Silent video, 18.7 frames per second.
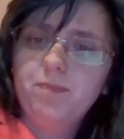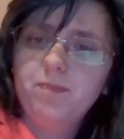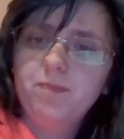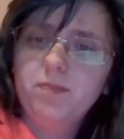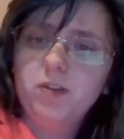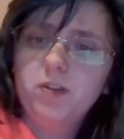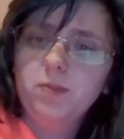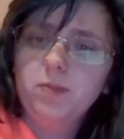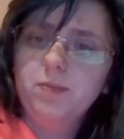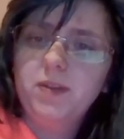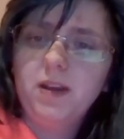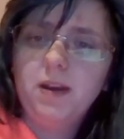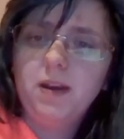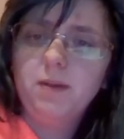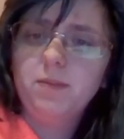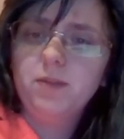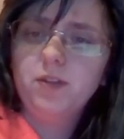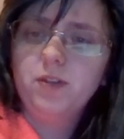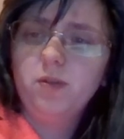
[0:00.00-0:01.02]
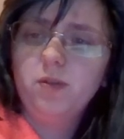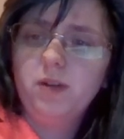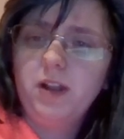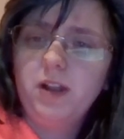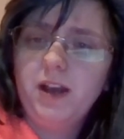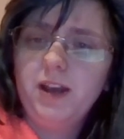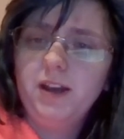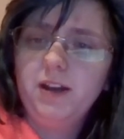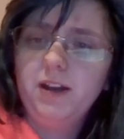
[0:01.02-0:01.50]
Sometimes they were
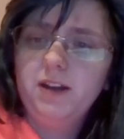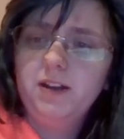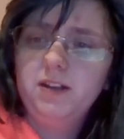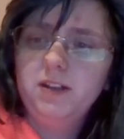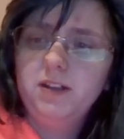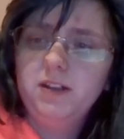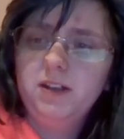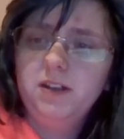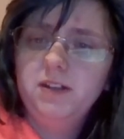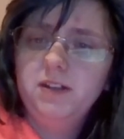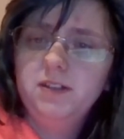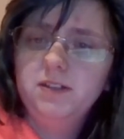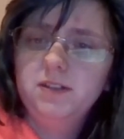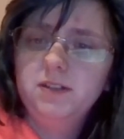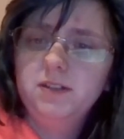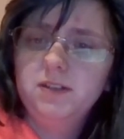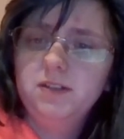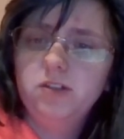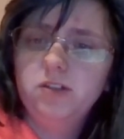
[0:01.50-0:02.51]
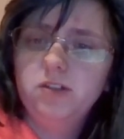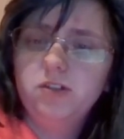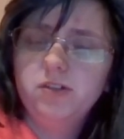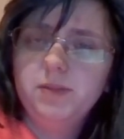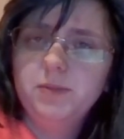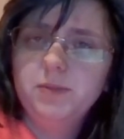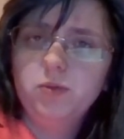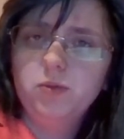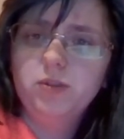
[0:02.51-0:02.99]
like the
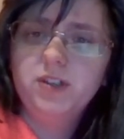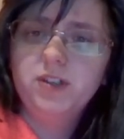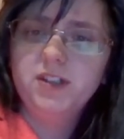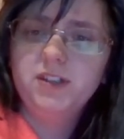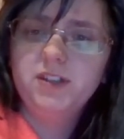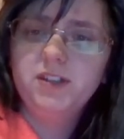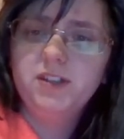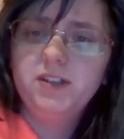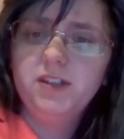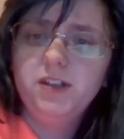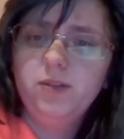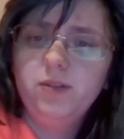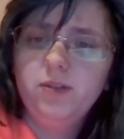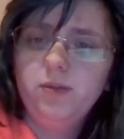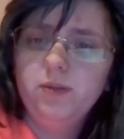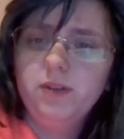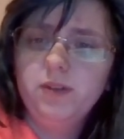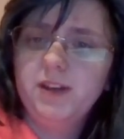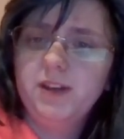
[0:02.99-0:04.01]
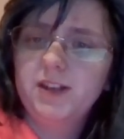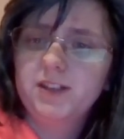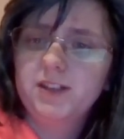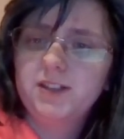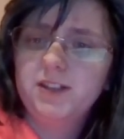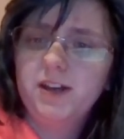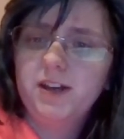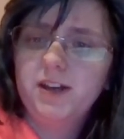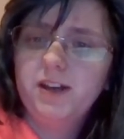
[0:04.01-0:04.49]
dreams would continue the next
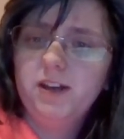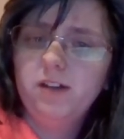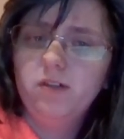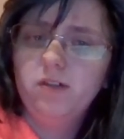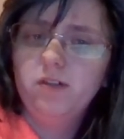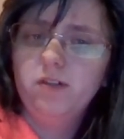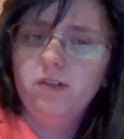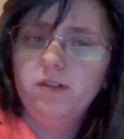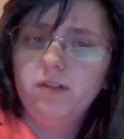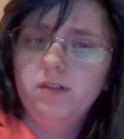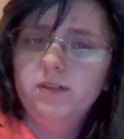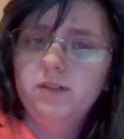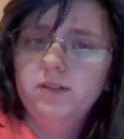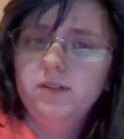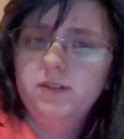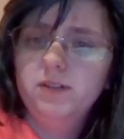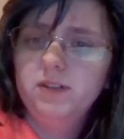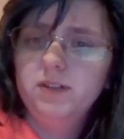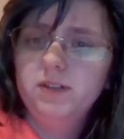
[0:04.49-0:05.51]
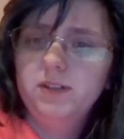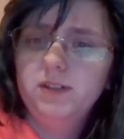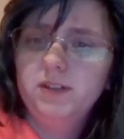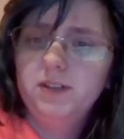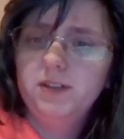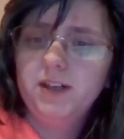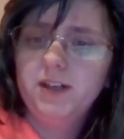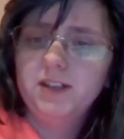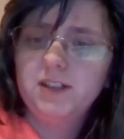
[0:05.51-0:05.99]
night or
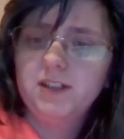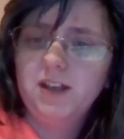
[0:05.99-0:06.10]
days